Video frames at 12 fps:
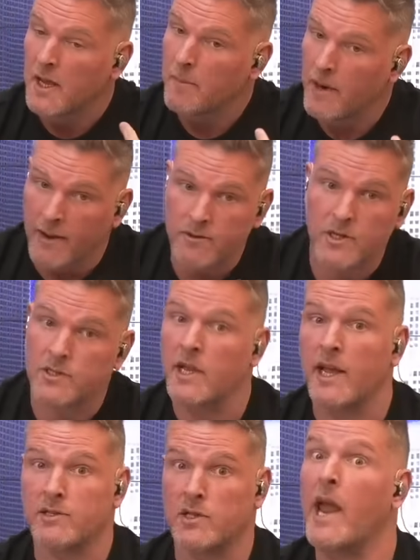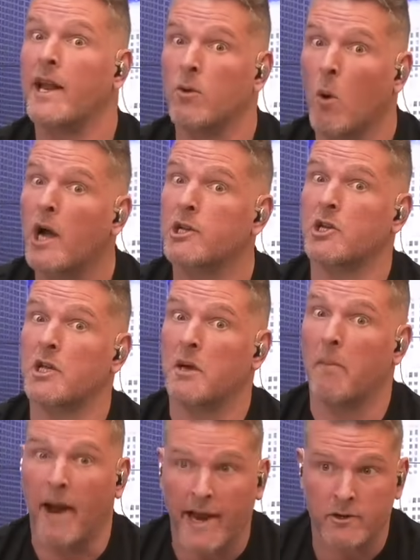But I would just say, saying the Washington
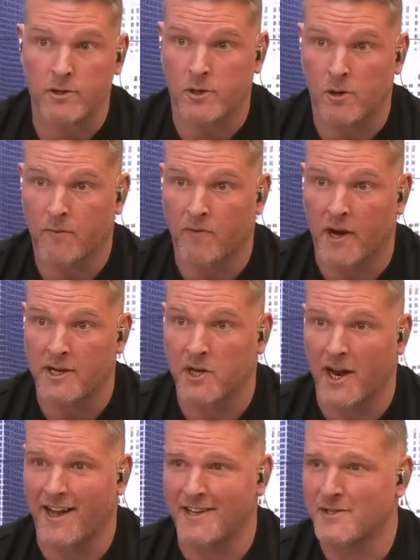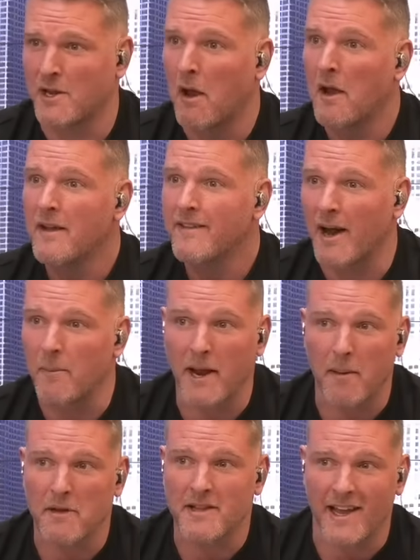Commanders are a franchise that'll be
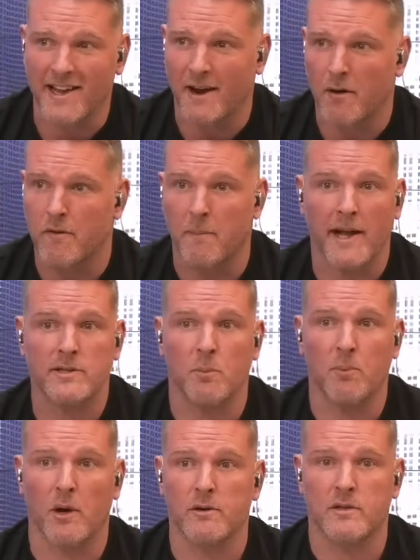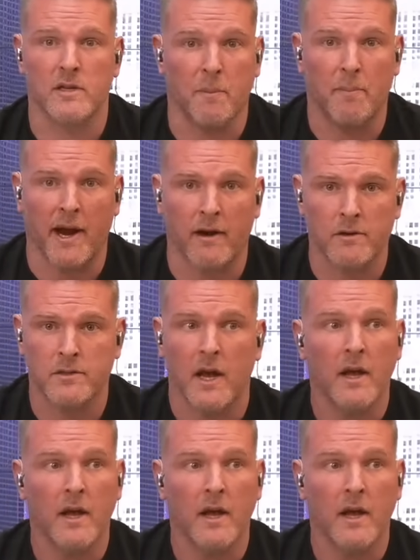able to take care of them, as opposed to the Bears,